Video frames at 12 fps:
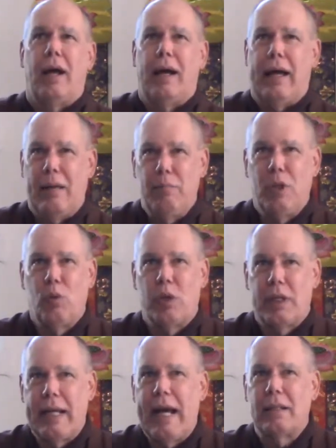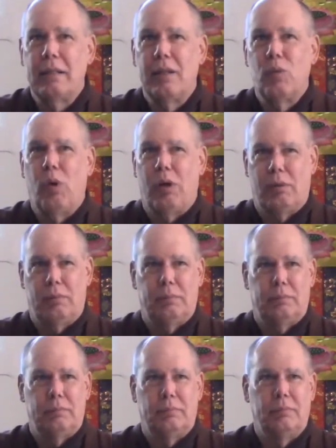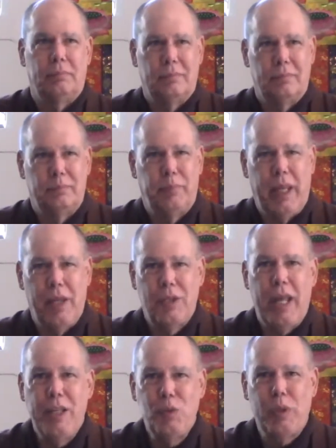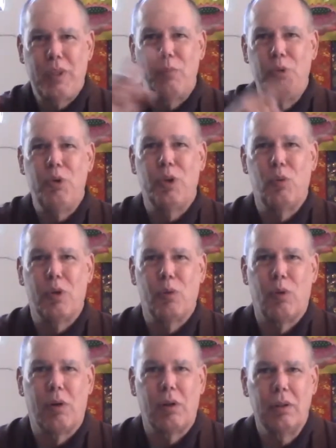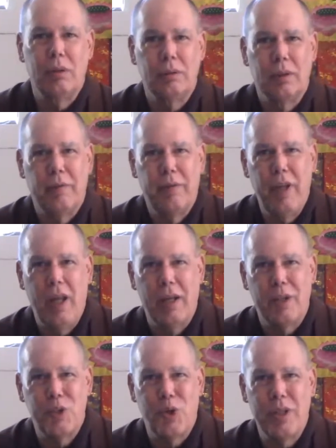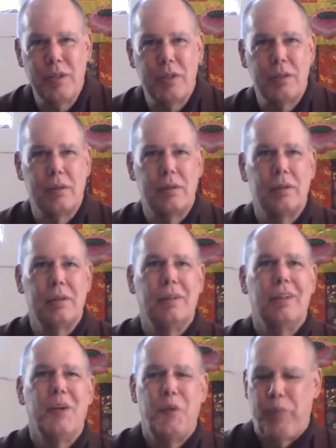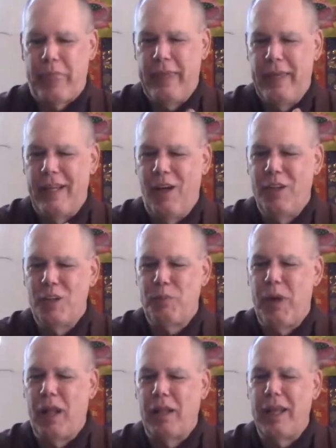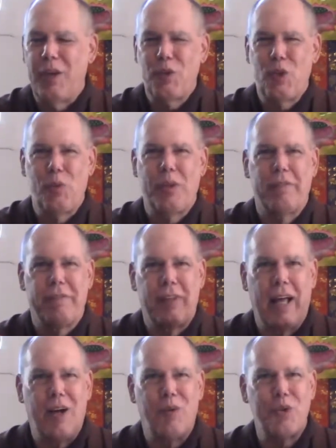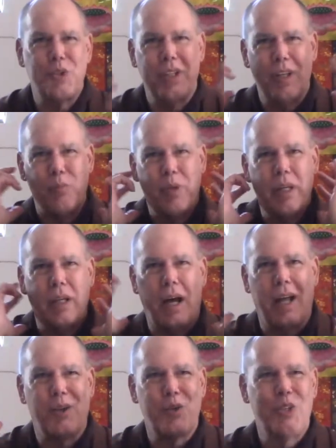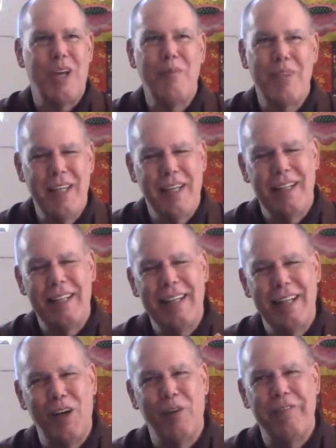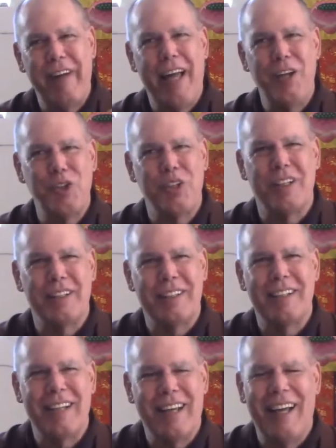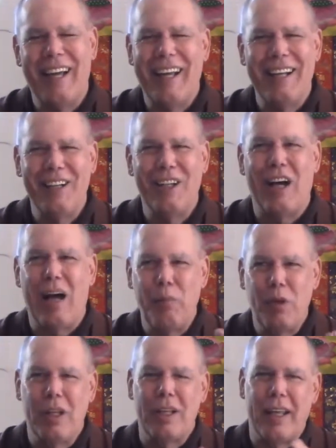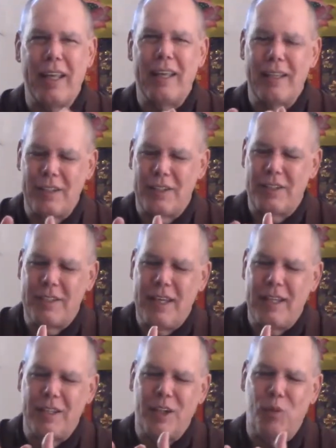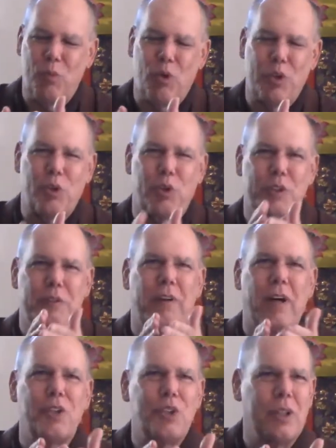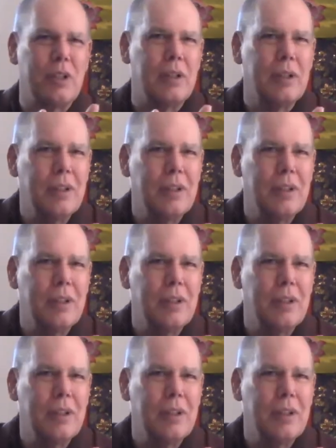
I'm going to wear cotton and wool, because that's what the Buddha would have worn if he had a choice. You know, this polyester with the flowers and the big collars, I'm thinking, you know, fashion. I don't know, I'm going to tend to go more towards function.